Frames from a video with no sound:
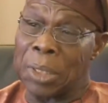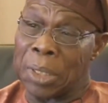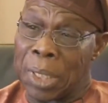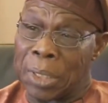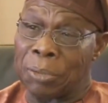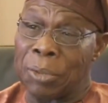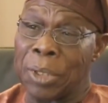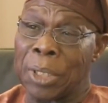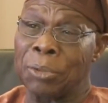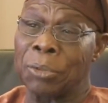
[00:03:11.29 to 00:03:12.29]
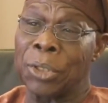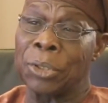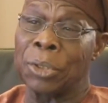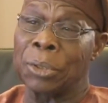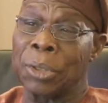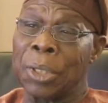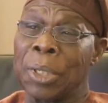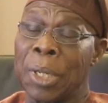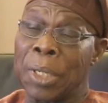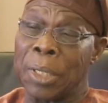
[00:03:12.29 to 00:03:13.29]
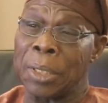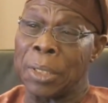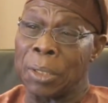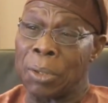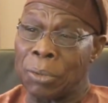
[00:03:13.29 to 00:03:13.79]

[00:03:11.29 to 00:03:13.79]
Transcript: inadequate education generally in the